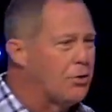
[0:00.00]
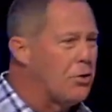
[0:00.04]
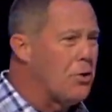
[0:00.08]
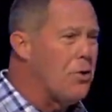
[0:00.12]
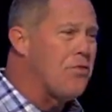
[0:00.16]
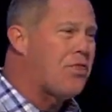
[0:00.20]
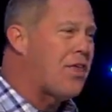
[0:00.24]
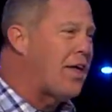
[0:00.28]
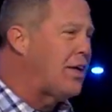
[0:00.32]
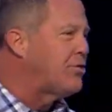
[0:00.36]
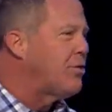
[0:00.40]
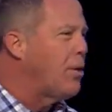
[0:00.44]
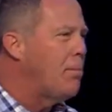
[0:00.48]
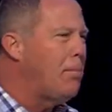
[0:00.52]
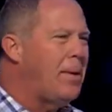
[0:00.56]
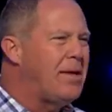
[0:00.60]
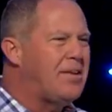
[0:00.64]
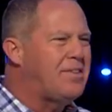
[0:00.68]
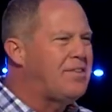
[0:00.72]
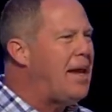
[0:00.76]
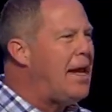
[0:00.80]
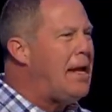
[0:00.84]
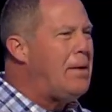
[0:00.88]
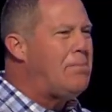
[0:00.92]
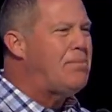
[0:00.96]
you're doing things.
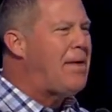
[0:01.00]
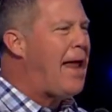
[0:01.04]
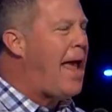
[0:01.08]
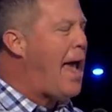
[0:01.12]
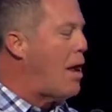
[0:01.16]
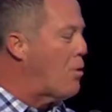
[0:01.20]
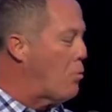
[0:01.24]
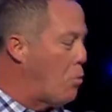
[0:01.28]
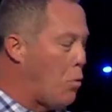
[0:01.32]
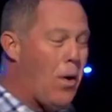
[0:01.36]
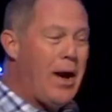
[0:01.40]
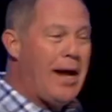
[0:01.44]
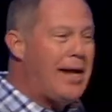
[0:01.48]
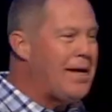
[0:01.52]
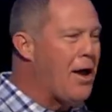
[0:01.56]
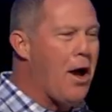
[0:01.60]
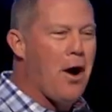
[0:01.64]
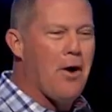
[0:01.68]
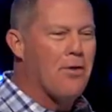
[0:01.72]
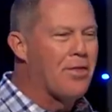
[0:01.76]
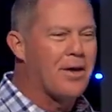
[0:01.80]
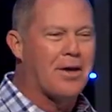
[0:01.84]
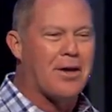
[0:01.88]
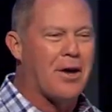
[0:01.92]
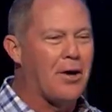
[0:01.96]
But deep down, we
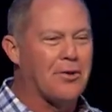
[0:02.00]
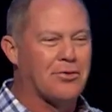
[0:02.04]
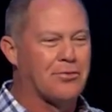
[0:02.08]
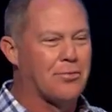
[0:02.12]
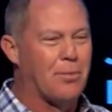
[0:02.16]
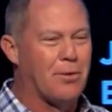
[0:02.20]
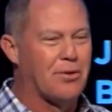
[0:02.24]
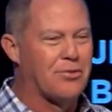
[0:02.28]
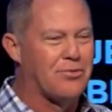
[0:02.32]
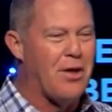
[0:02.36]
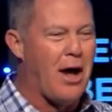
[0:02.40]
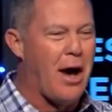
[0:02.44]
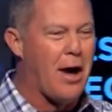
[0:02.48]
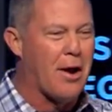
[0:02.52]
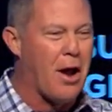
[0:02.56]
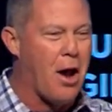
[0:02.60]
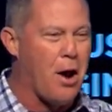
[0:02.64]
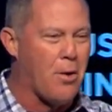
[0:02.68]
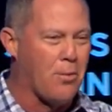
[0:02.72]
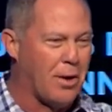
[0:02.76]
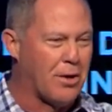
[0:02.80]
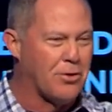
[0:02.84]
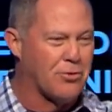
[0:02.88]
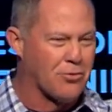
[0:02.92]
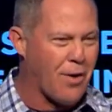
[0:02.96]
know the customer's not
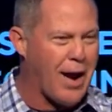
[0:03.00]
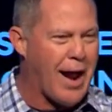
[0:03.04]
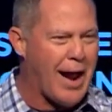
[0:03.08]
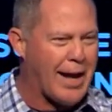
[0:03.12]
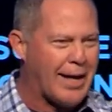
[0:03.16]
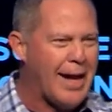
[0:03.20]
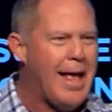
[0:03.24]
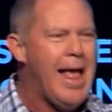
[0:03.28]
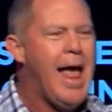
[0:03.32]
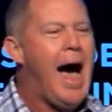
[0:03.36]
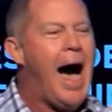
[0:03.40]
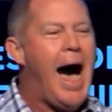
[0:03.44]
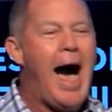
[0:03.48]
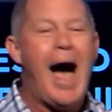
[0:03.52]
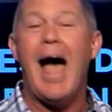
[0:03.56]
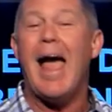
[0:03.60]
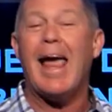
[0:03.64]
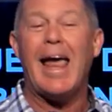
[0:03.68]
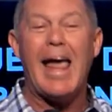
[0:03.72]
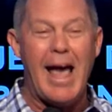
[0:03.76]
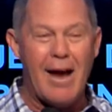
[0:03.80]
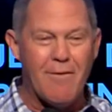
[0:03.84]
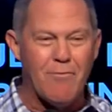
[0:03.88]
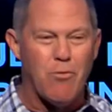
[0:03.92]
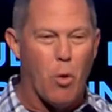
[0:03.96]
always right. I
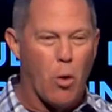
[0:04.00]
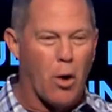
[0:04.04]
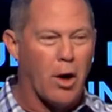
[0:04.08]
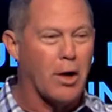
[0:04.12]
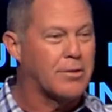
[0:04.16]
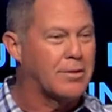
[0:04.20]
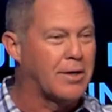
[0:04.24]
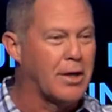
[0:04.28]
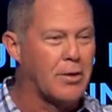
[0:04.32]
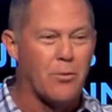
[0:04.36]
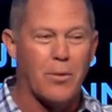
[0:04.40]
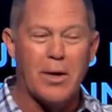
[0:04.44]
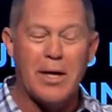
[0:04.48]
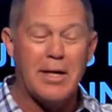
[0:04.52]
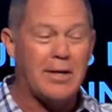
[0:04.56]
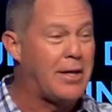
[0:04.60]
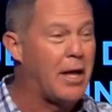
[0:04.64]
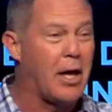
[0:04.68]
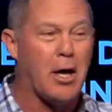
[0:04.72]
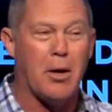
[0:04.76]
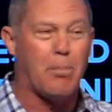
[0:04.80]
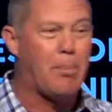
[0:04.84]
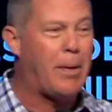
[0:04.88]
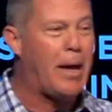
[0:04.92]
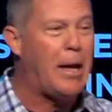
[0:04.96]
have worked in
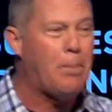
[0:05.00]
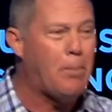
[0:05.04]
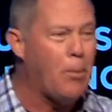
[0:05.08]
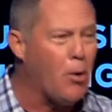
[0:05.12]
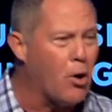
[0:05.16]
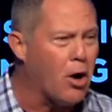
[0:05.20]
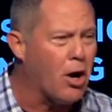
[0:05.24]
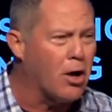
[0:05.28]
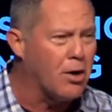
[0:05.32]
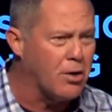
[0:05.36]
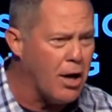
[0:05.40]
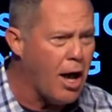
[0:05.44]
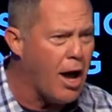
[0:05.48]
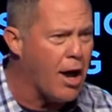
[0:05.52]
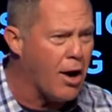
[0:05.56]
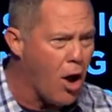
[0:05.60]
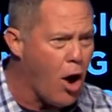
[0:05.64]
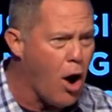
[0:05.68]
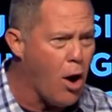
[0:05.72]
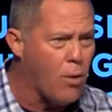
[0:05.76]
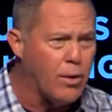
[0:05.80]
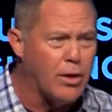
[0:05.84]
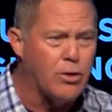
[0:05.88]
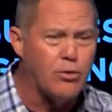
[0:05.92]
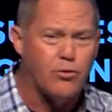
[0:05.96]
retail. People are not
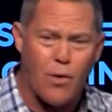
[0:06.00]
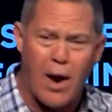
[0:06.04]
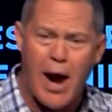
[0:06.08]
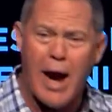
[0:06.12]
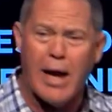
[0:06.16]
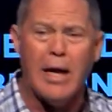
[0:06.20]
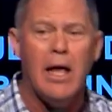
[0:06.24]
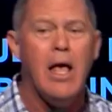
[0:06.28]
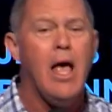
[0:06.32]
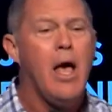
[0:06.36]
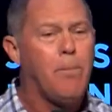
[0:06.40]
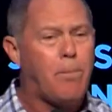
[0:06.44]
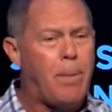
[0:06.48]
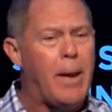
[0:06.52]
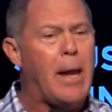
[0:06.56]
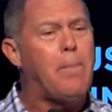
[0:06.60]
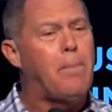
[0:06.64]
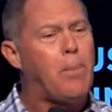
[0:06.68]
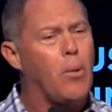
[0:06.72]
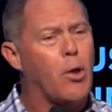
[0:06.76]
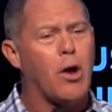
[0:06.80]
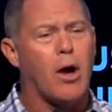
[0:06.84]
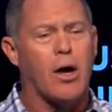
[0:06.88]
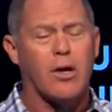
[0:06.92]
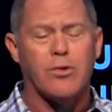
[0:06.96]
always right,
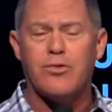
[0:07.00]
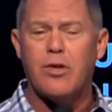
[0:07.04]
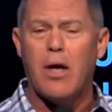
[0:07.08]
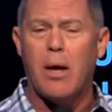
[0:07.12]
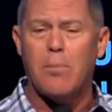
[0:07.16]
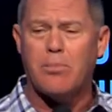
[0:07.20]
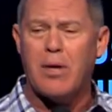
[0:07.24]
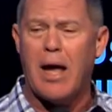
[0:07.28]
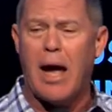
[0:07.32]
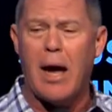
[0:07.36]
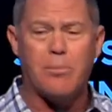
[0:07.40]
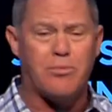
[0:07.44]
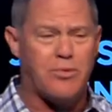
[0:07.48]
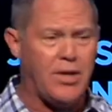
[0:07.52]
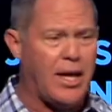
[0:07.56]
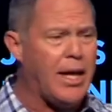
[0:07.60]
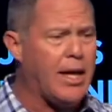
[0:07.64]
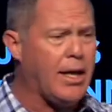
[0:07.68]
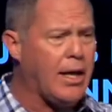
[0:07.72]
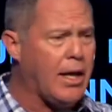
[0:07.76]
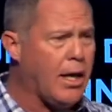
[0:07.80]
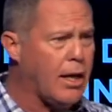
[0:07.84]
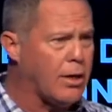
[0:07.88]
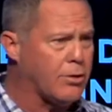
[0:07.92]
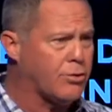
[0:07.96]
people are sometimes
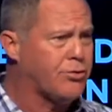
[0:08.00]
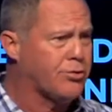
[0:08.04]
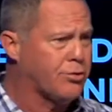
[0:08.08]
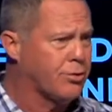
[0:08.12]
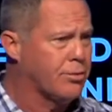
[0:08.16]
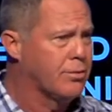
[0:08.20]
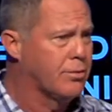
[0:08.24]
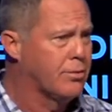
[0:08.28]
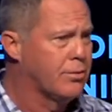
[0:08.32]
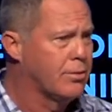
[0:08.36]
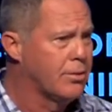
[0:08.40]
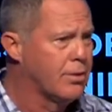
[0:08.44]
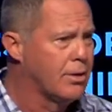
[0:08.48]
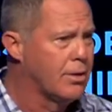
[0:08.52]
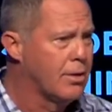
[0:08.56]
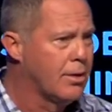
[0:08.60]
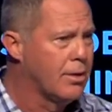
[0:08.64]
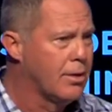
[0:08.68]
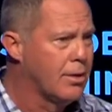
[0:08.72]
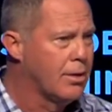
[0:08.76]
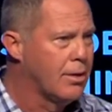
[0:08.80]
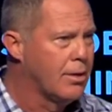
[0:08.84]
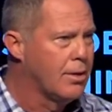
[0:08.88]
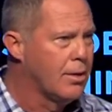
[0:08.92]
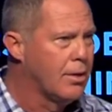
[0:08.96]
idiots.
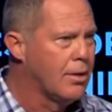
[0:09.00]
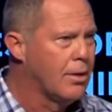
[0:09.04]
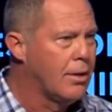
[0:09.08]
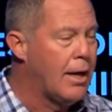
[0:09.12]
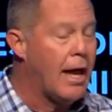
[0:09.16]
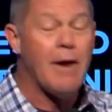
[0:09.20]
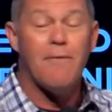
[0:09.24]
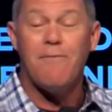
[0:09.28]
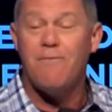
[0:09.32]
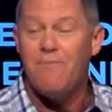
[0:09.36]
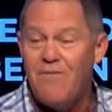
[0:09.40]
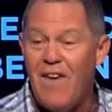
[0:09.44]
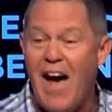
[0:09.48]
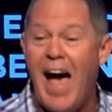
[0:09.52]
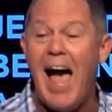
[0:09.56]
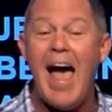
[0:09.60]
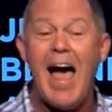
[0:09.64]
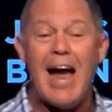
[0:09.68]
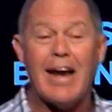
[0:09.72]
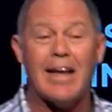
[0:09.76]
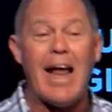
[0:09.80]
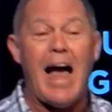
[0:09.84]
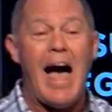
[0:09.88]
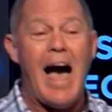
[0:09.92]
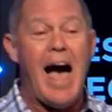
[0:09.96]
In
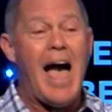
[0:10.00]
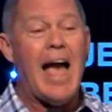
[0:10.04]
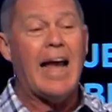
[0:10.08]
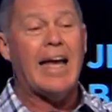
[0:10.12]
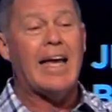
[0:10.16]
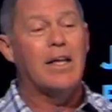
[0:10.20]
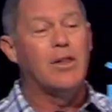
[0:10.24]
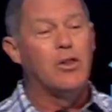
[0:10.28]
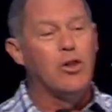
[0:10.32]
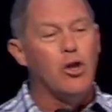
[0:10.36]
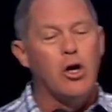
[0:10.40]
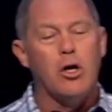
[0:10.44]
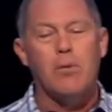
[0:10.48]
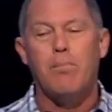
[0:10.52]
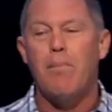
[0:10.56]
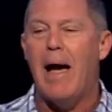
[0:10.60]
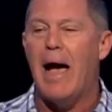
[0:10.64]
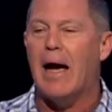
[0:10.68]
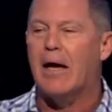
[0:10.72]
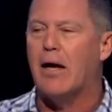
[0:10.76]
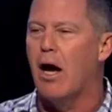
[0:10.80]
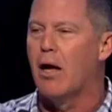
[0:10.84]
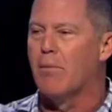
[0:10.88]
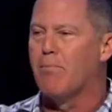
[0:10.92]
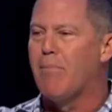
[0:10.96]
fact, I can look
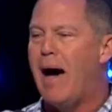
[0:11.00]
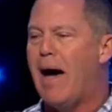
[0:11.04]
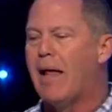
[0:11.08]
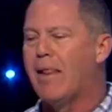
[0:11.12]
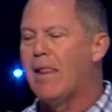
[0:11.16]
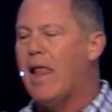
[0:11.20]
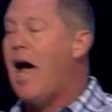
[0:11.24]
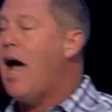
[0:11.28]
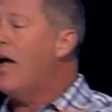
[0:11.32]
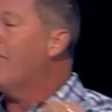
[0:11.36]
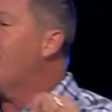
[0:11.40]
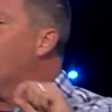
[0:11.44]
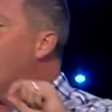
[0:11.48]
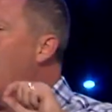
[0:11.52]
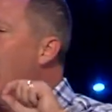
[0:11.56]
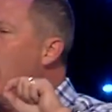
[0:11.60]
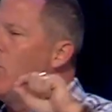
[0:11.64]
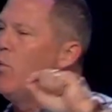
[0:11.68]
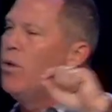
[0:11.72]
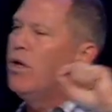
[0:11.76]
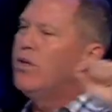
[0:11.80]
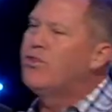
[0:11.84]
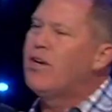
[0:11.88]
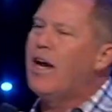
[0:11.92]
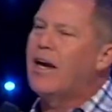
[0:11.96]
back on my life and I
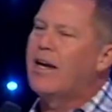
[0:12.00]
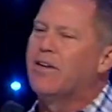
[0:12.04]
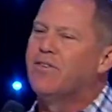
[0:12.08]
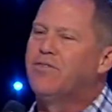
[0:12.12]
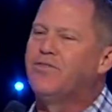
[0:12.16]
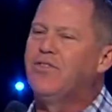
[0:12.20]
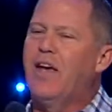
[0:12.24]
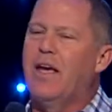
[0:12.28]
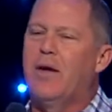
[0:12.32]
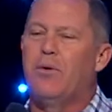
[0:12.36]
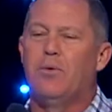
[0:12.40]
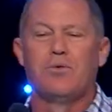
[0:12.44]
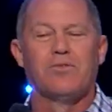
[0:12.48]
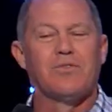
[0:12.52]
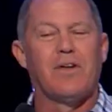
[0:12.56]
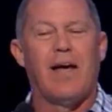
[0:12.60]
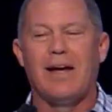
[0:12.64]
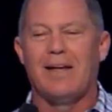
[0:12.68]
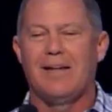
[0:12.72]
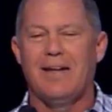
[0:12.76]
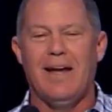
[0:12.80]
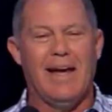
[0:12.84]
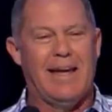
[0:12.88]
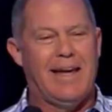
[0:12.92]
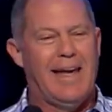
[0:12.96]
wish I could say it was
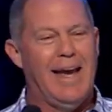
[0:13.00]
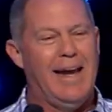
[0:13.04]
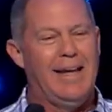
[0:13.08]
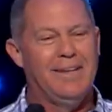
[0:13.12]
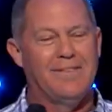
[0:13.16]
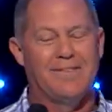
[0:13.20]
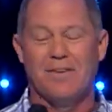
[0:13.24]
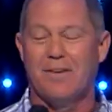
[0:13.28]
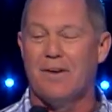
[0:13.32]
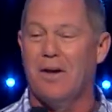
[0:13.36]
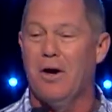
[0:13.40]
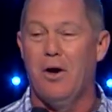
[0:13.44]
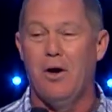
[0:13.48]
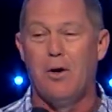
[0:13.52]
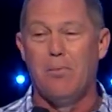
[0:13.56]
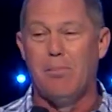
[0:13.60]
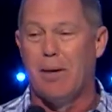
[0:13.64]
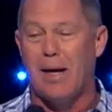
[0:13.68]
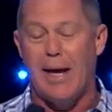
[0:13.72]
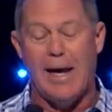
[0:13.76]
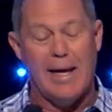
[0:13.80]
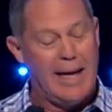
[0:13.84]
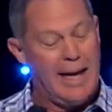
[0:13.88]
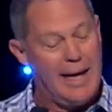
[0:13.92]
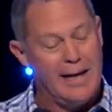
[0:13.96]
like decades ago,
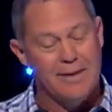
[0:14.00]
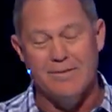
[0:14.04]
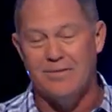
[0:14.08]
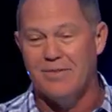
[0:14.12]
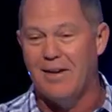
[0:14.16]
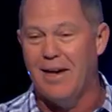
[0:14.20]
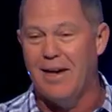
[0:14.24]
but I can't